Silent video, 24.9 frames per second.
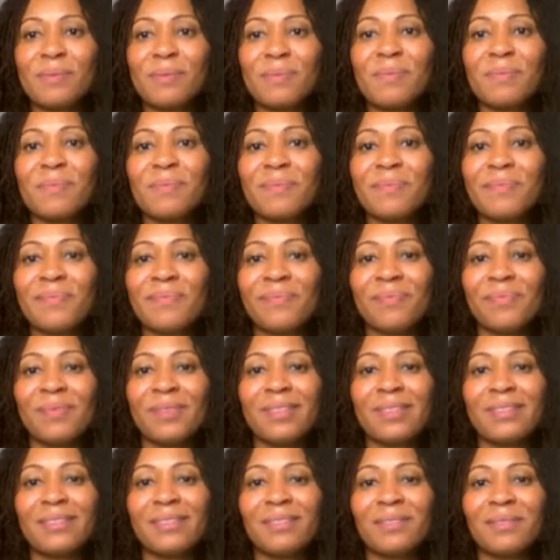
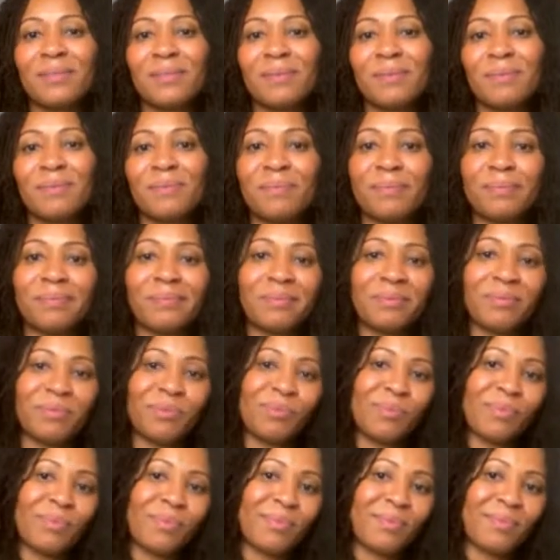
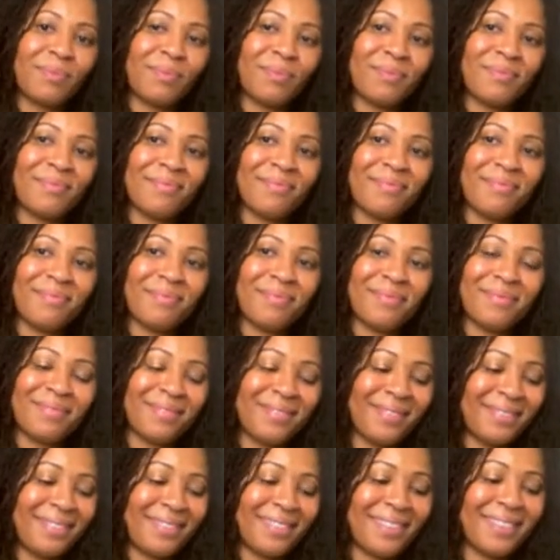
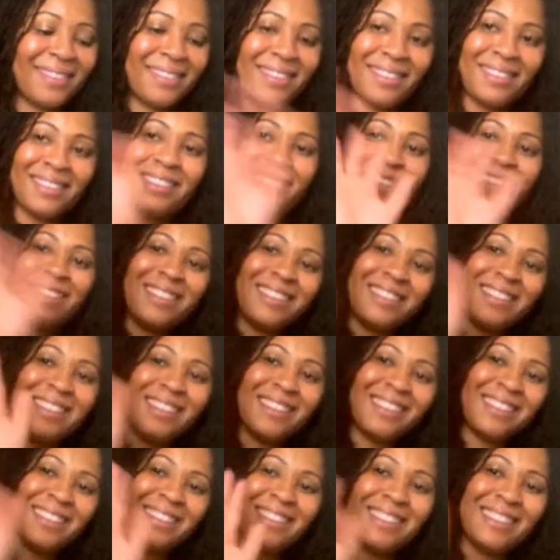
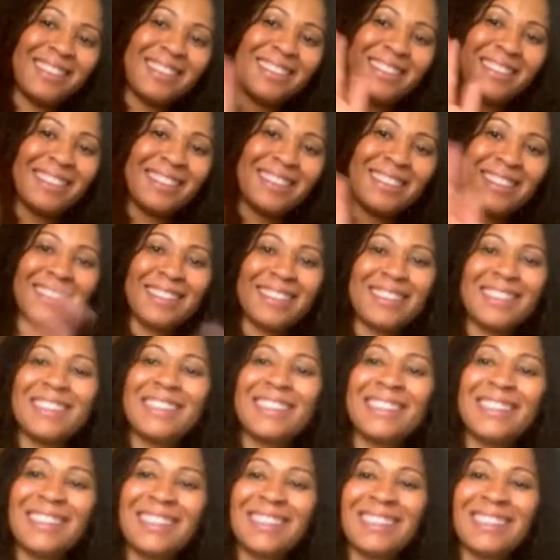(not speaking)